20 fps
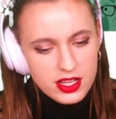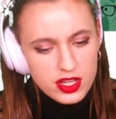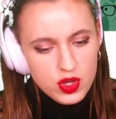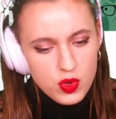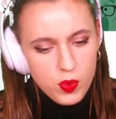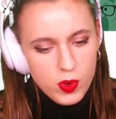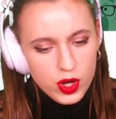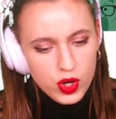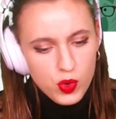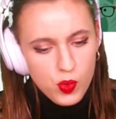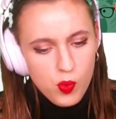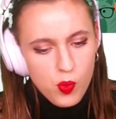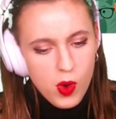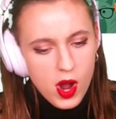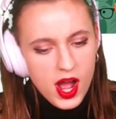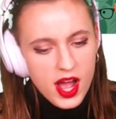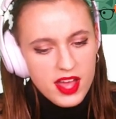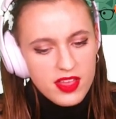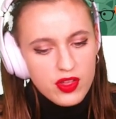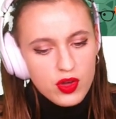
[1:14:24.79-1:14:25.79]
you wonder
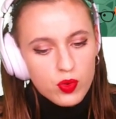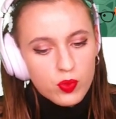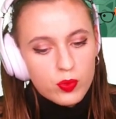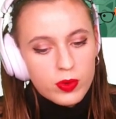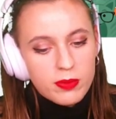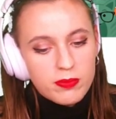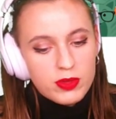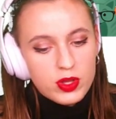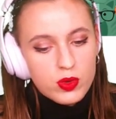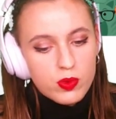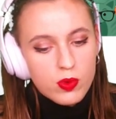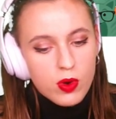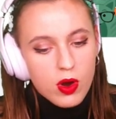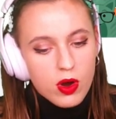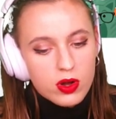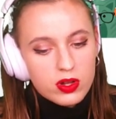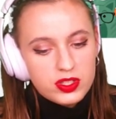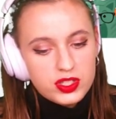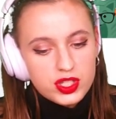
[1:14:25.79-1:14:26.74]
why they'll rip you all